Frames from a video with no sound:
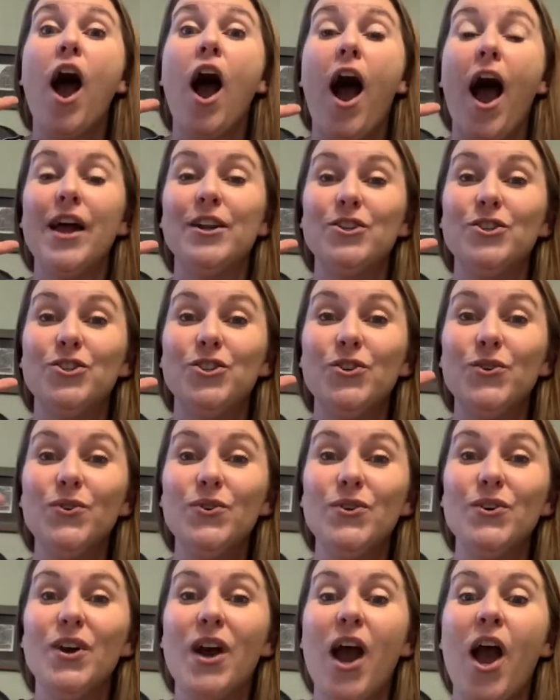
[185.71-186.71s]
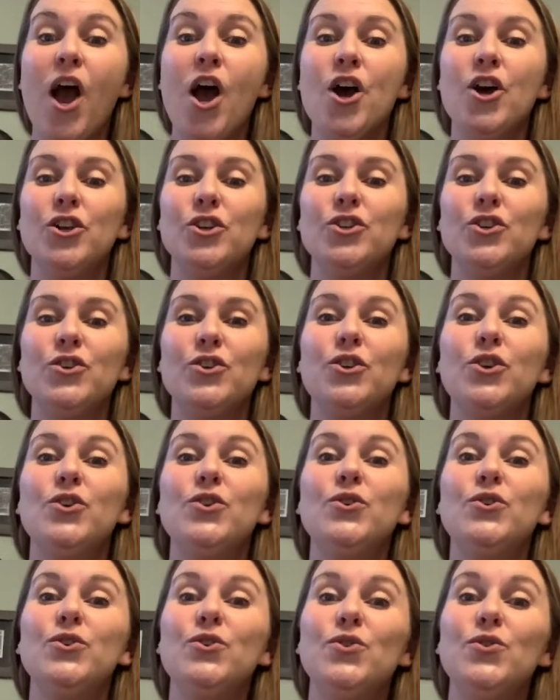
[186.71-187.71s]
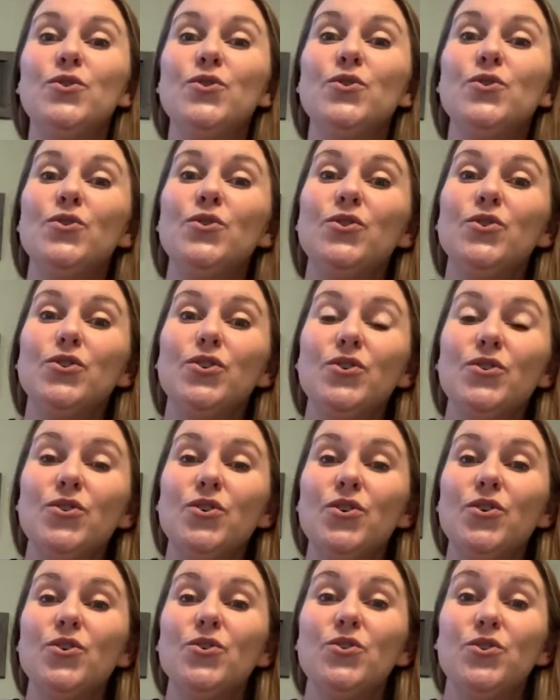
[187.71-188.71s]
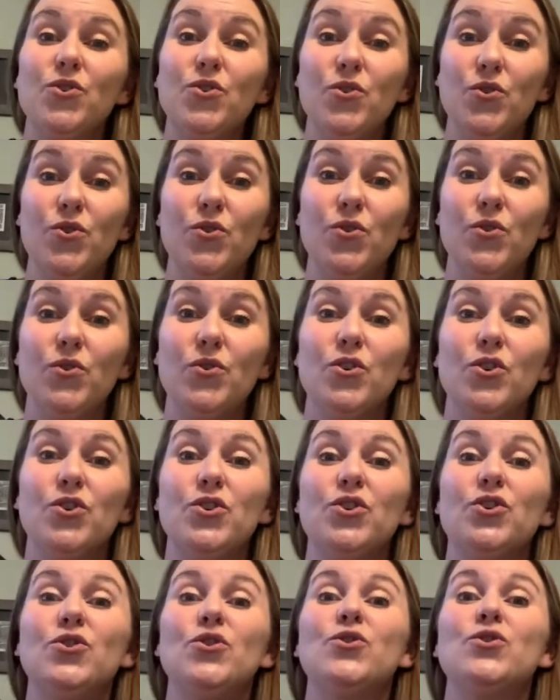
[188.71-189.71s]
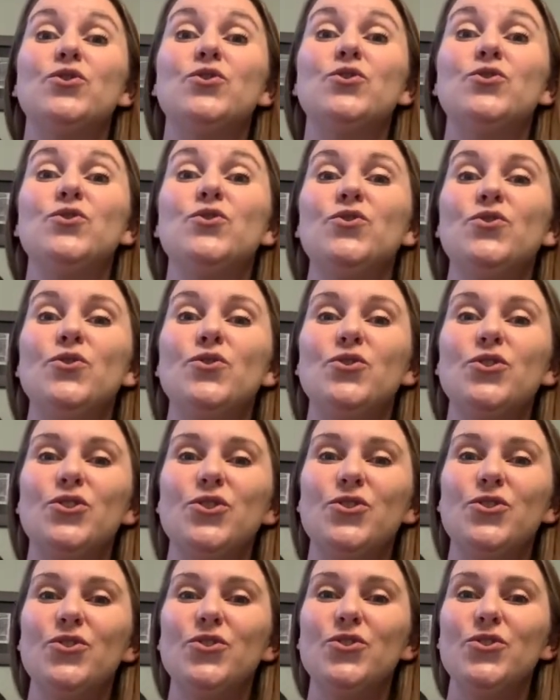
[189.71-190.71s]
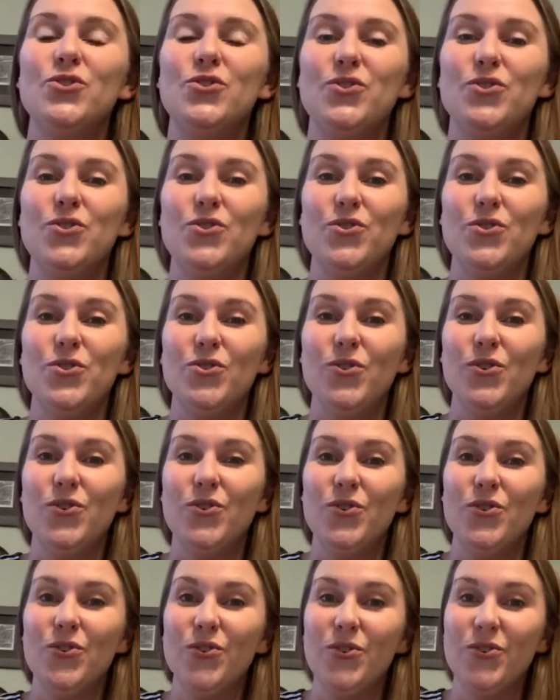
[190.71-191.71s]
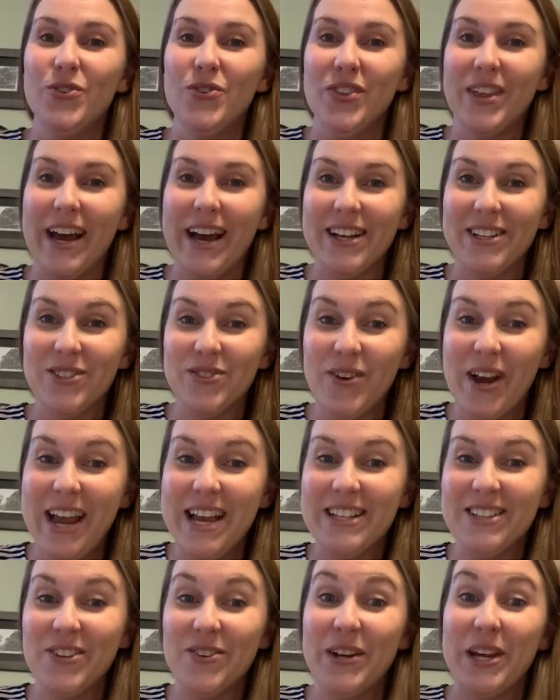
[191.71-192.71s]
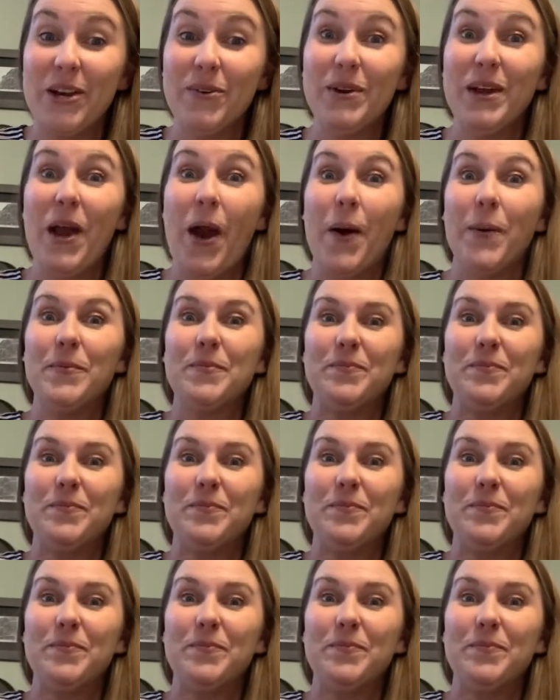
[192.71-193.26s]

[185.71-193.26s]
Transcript: On do do do do do do do do do do do do. That's right. So here we go.